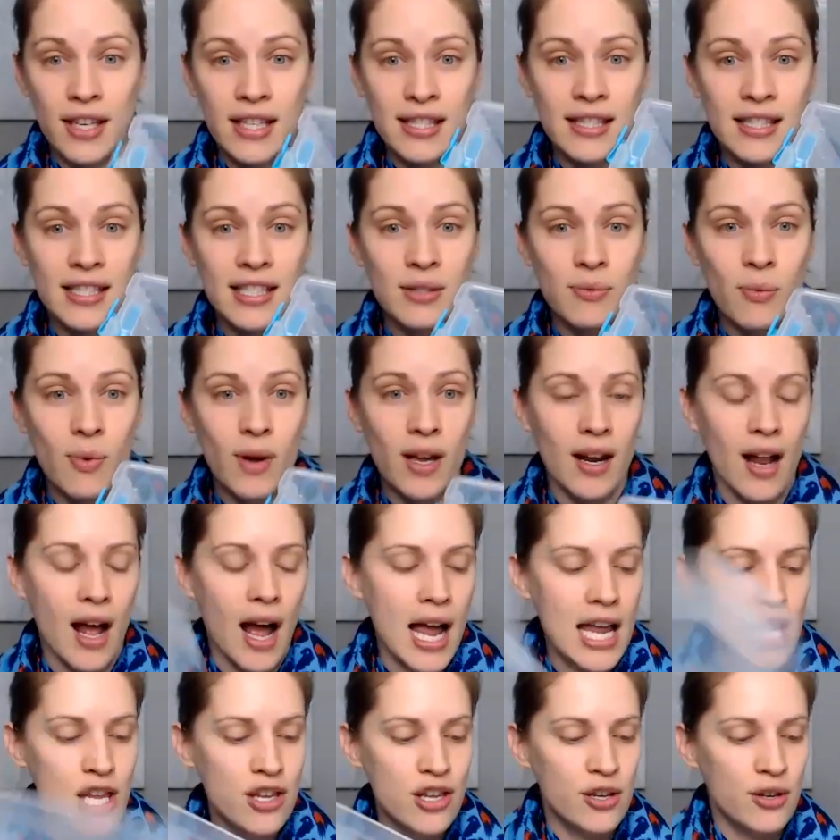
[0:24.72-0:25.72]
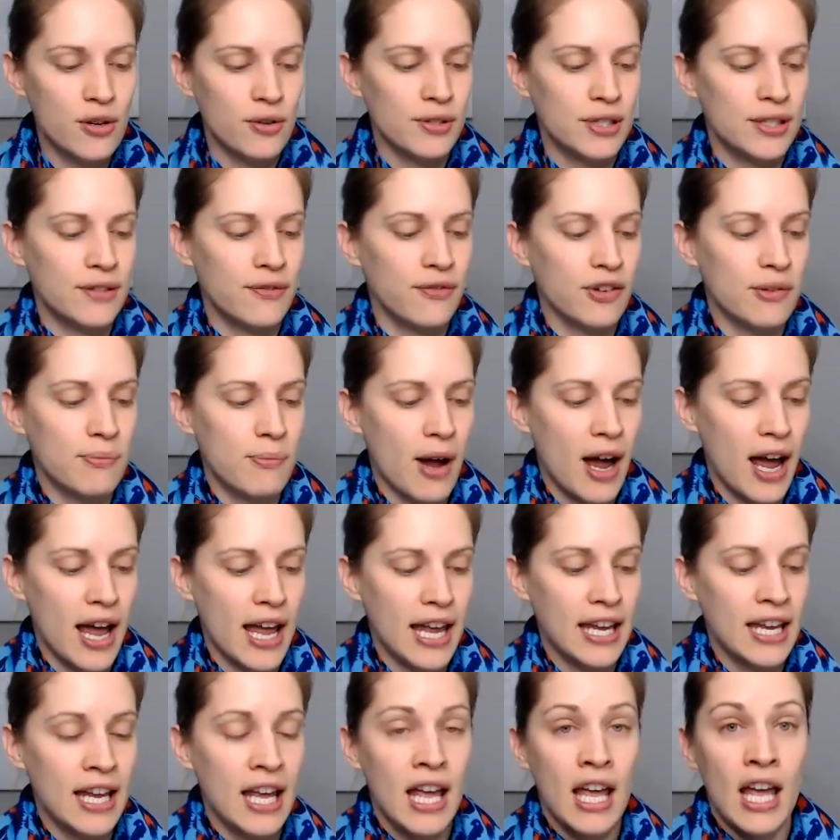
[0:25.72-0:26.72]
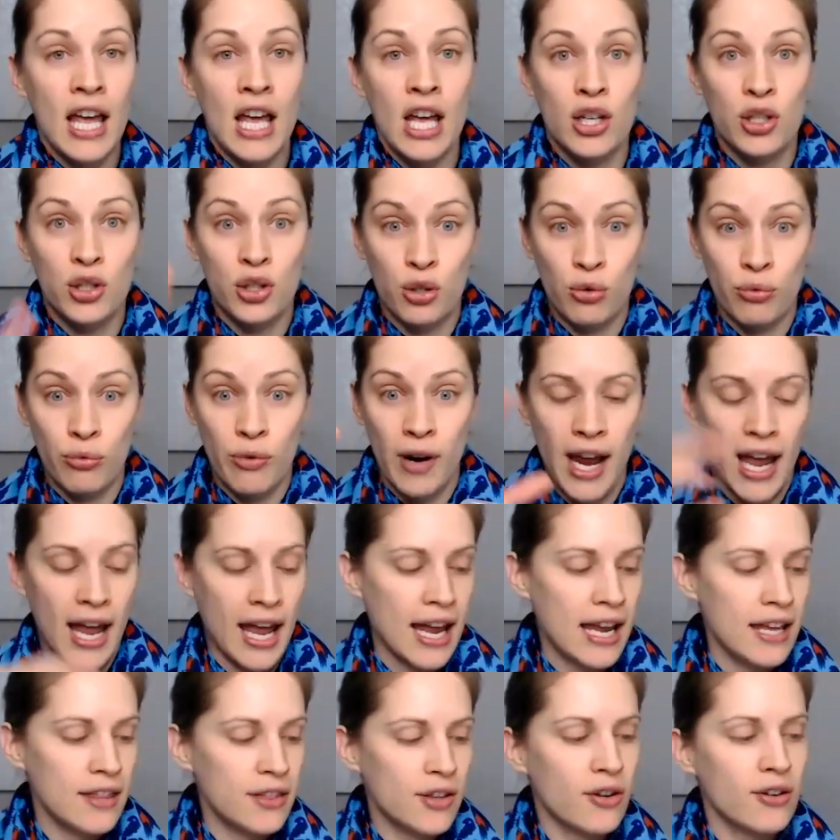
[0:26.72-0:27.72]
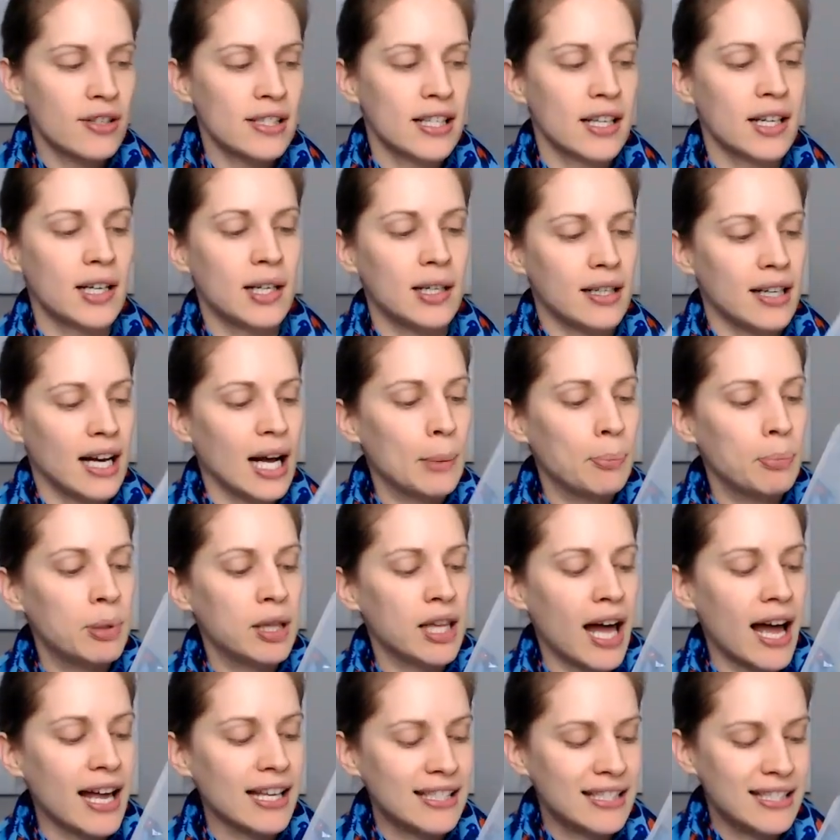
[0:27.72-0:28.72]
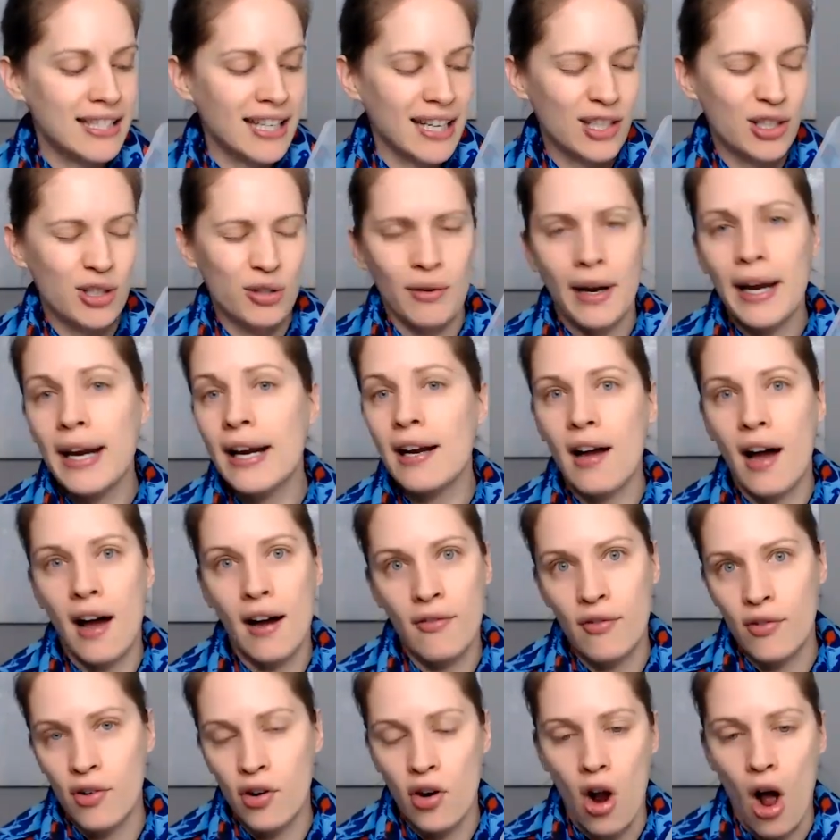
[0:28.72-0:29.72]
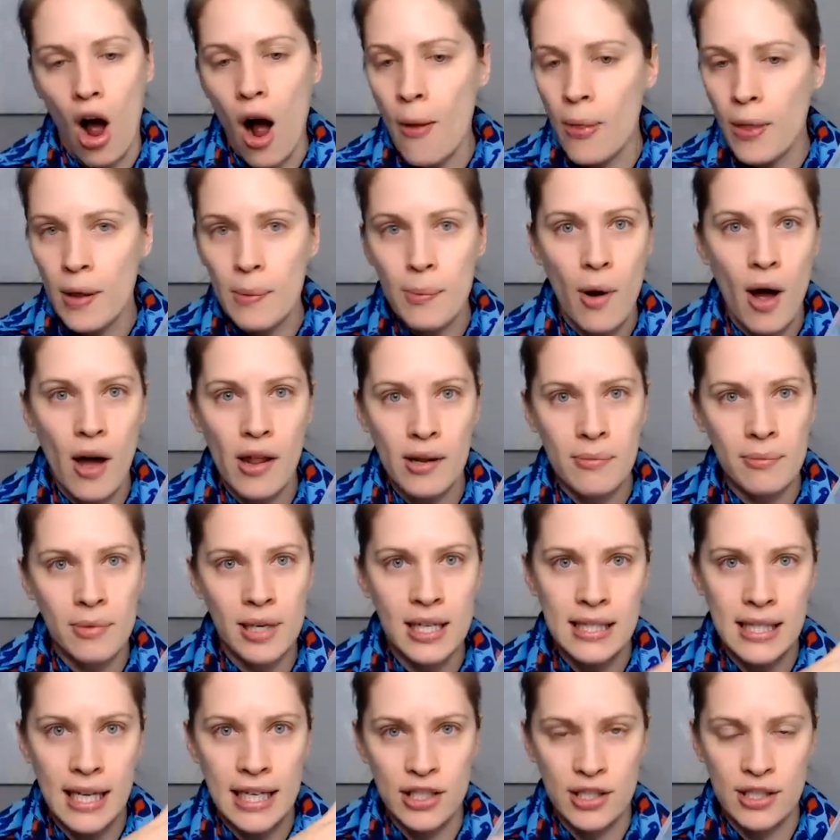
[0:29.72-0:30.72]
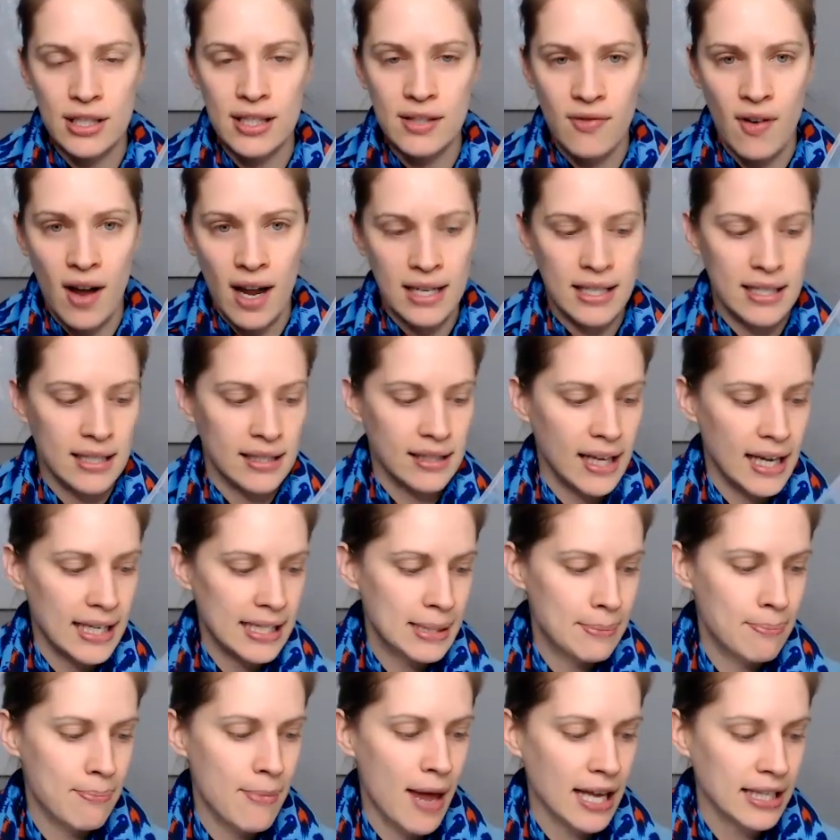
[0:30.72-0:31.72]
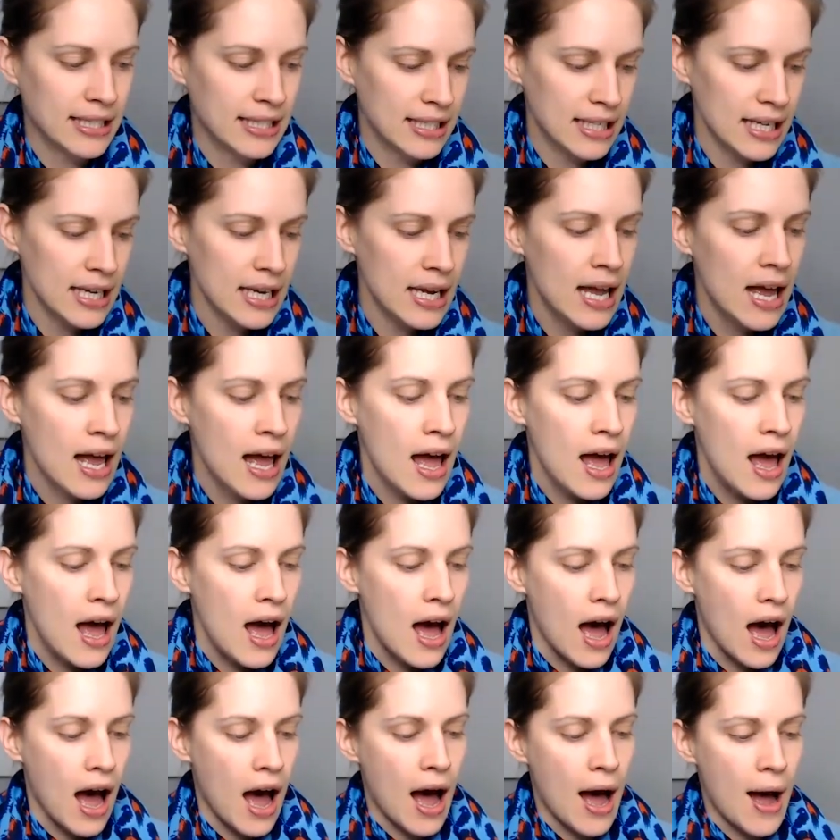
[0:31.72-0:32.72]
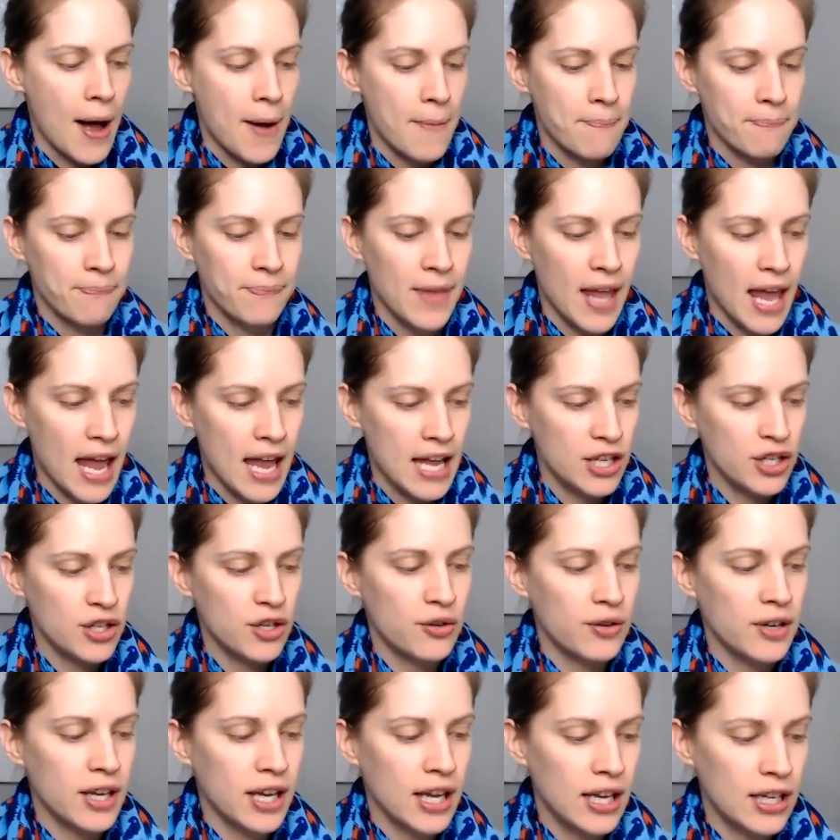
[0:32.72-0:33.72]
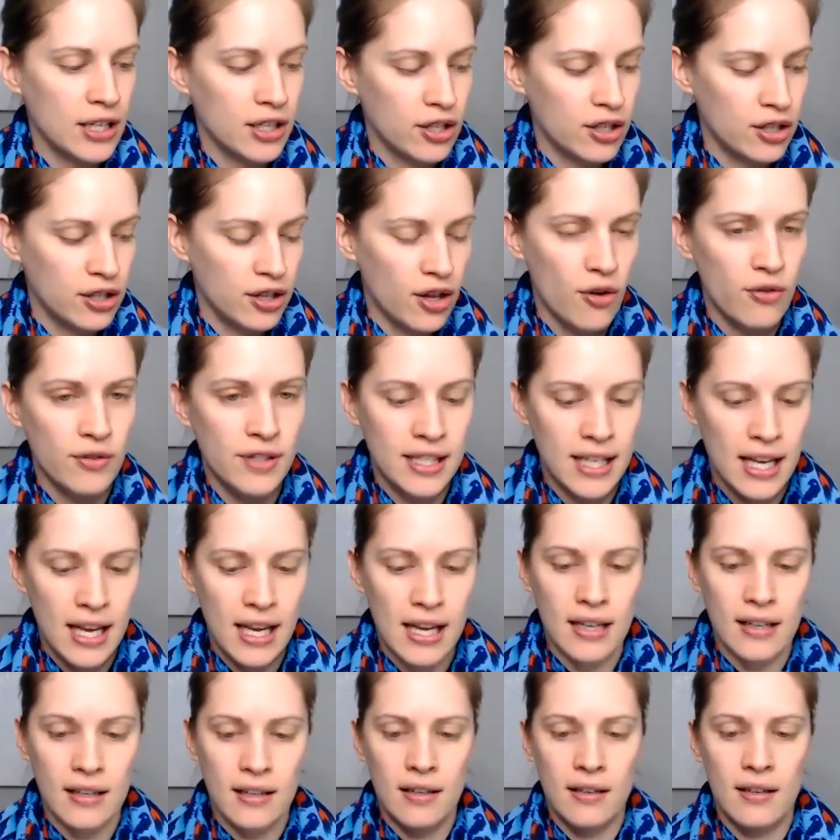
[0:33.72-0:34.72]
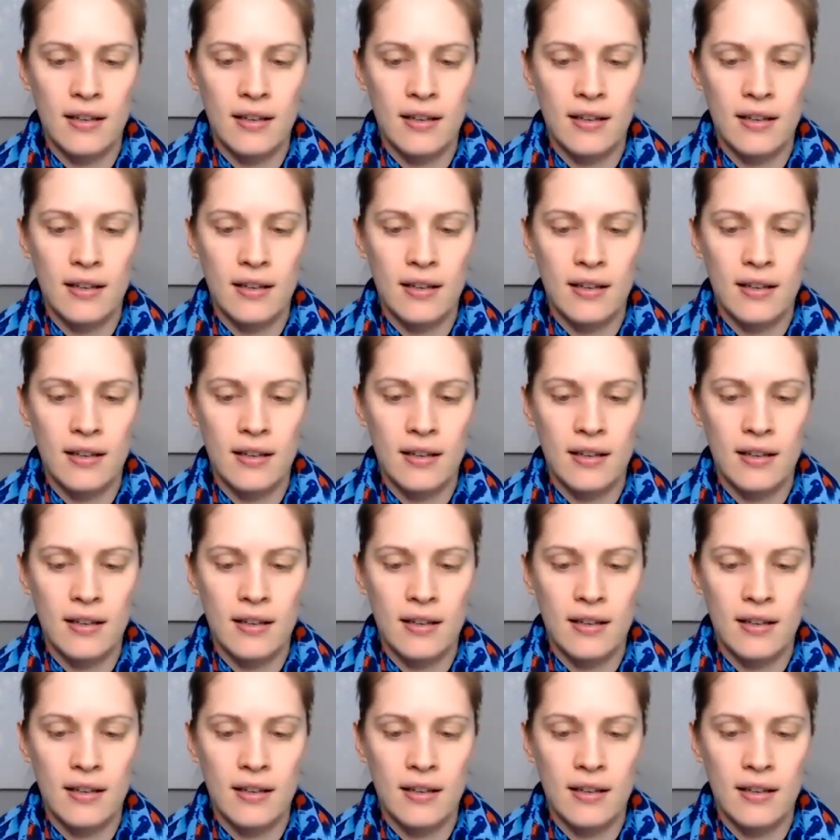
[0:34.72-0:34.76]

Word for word: this is what I use for my tray. There's a, a plastic tray cover on the bottom because I just find it less messy. Um, and you can close it.